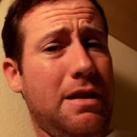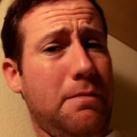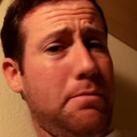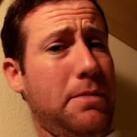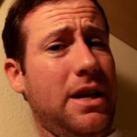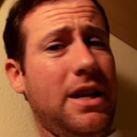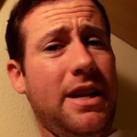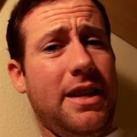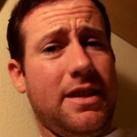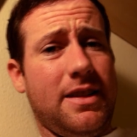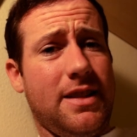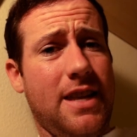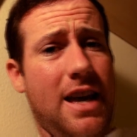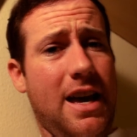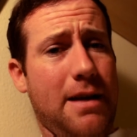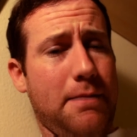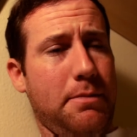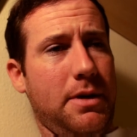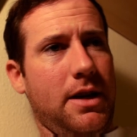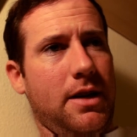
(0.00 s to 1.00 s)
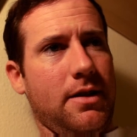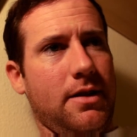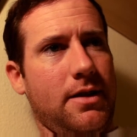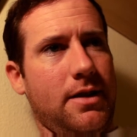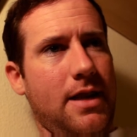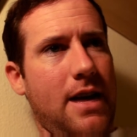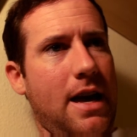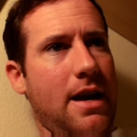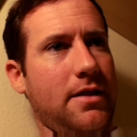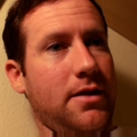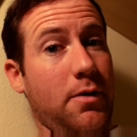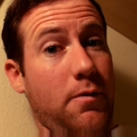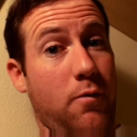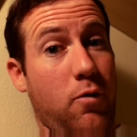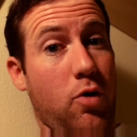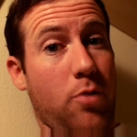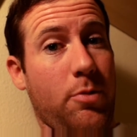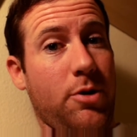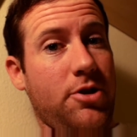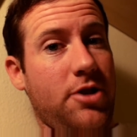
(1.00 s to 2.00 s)
in beating Stan, because Stan's a
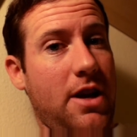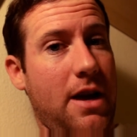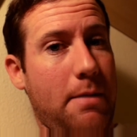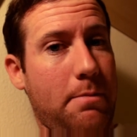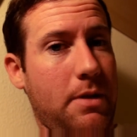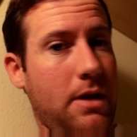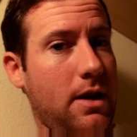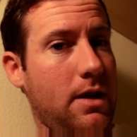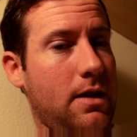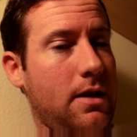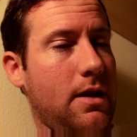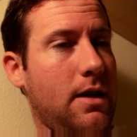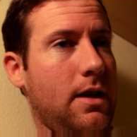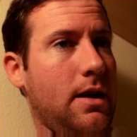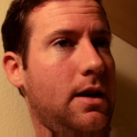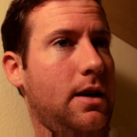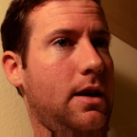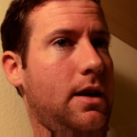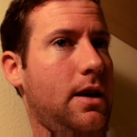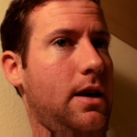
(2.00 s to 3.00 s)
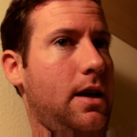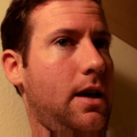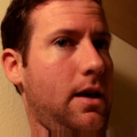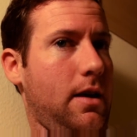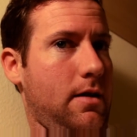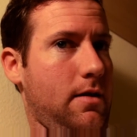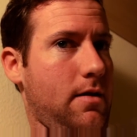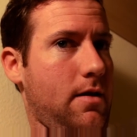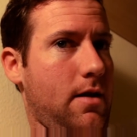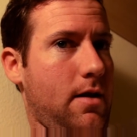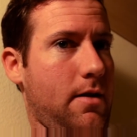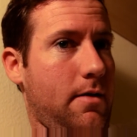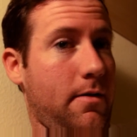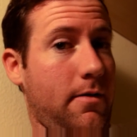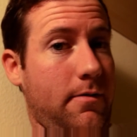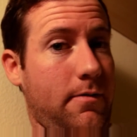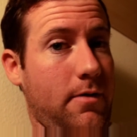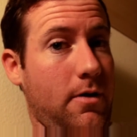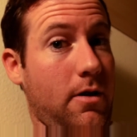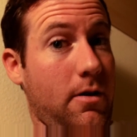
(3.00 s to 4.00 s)
former champion
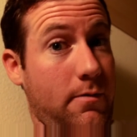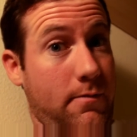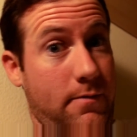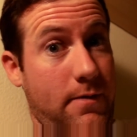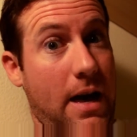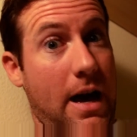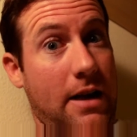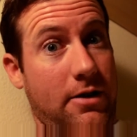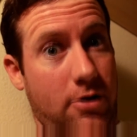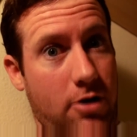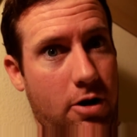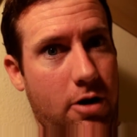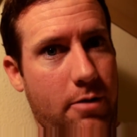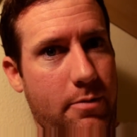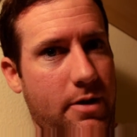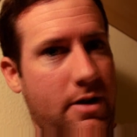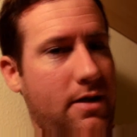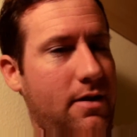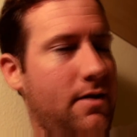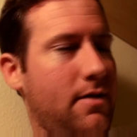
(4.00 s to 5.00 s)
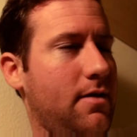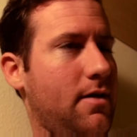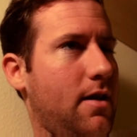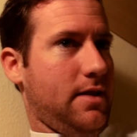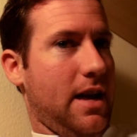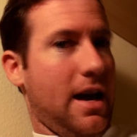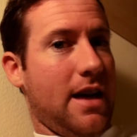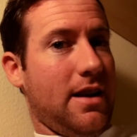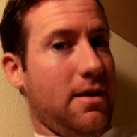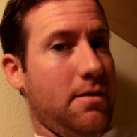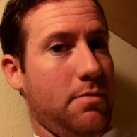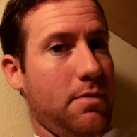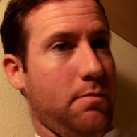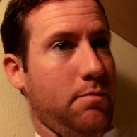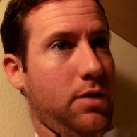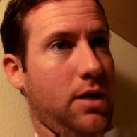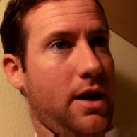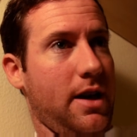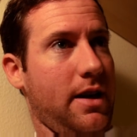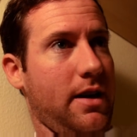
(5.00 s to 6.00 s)
of that tournament. Stan had
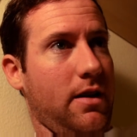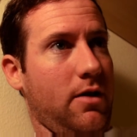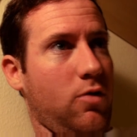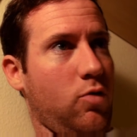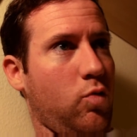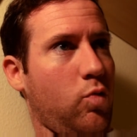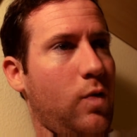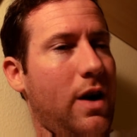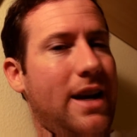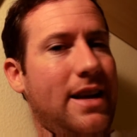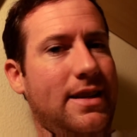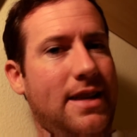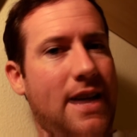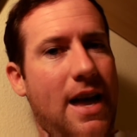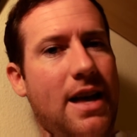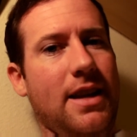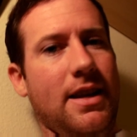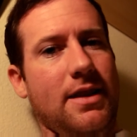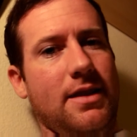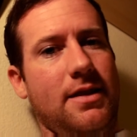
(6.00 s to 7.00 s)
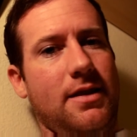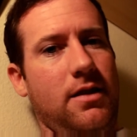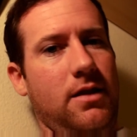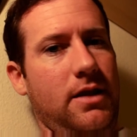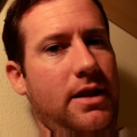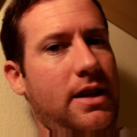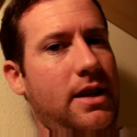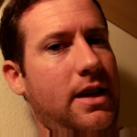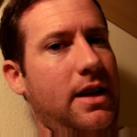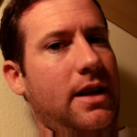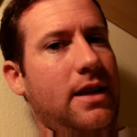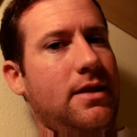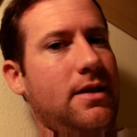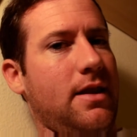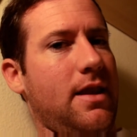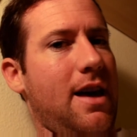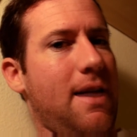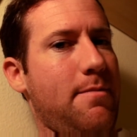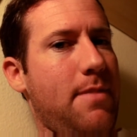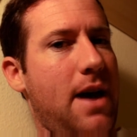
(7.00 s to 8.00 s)
been playing great tennis leading
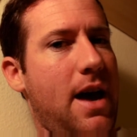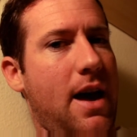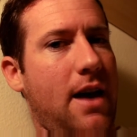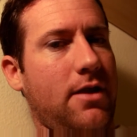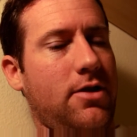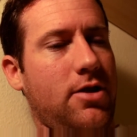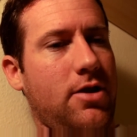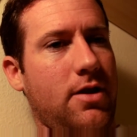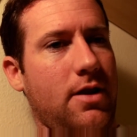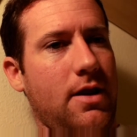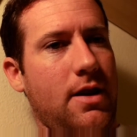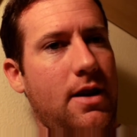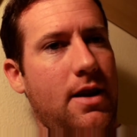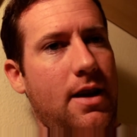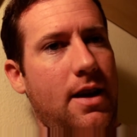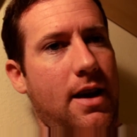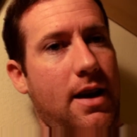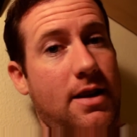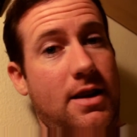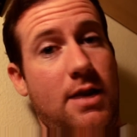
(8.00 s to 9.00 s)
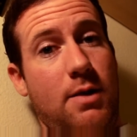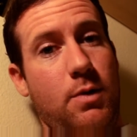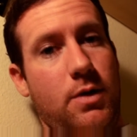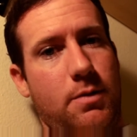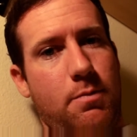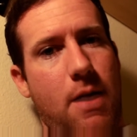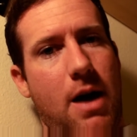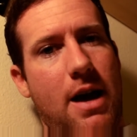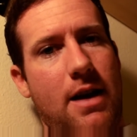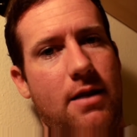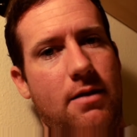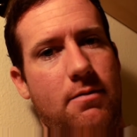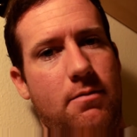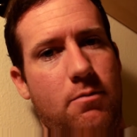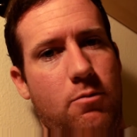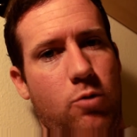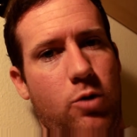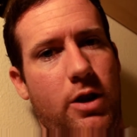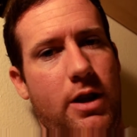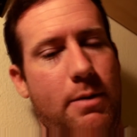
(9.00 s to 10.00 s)
into that match, and he was
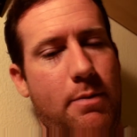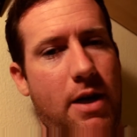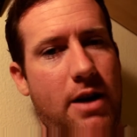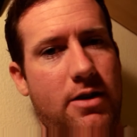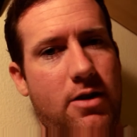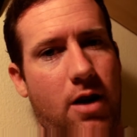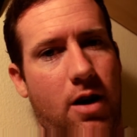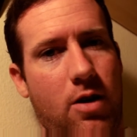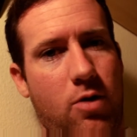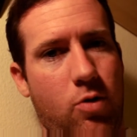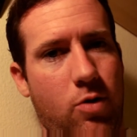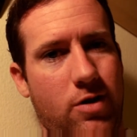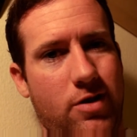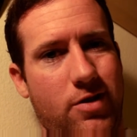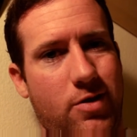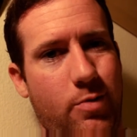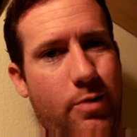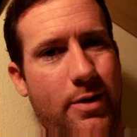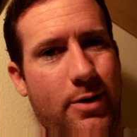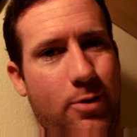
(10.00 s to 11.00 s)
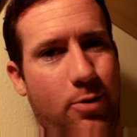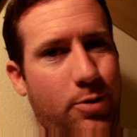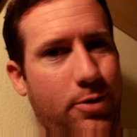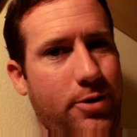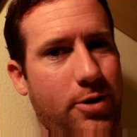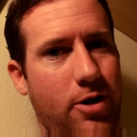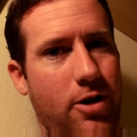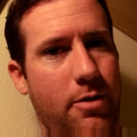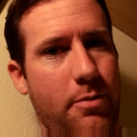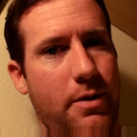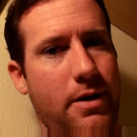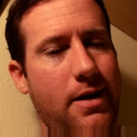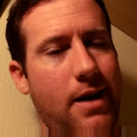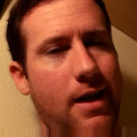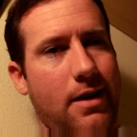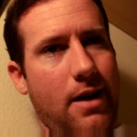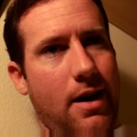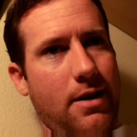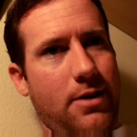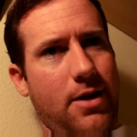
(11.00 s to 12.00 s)
really my dark horse to win the whole tournament.
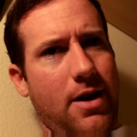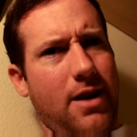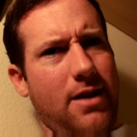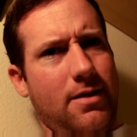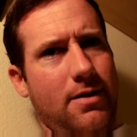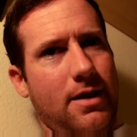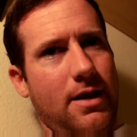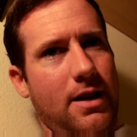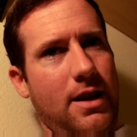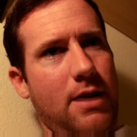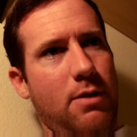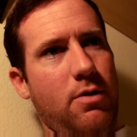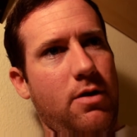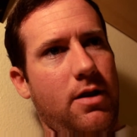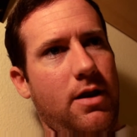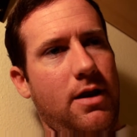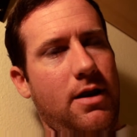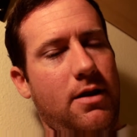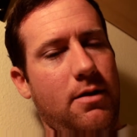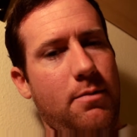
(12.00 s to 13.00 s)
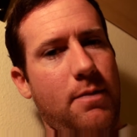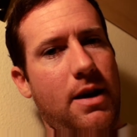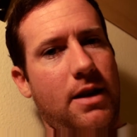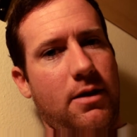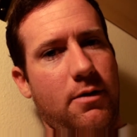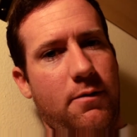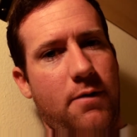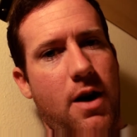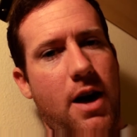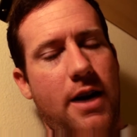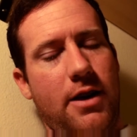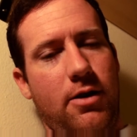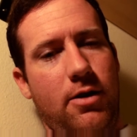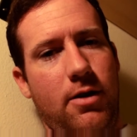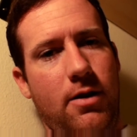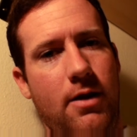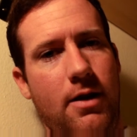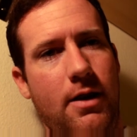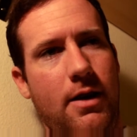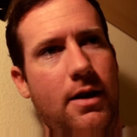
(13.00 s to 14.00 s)
I thought that he could make the
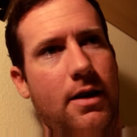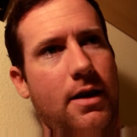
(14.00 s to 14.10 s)
final